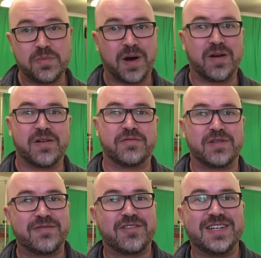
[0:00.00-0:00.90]
part of
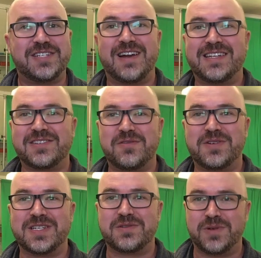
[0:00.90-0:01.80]
River East
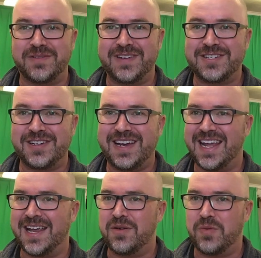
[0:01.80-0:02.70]
Transcona School Division
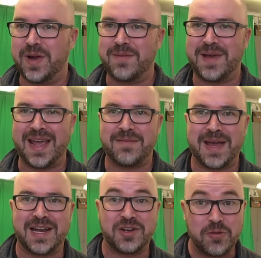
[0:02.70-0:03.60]
in Winnipeg,
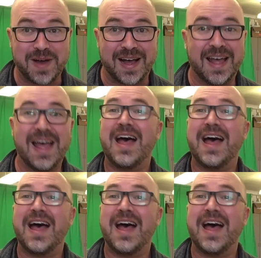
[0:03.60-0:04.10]
Manitoba.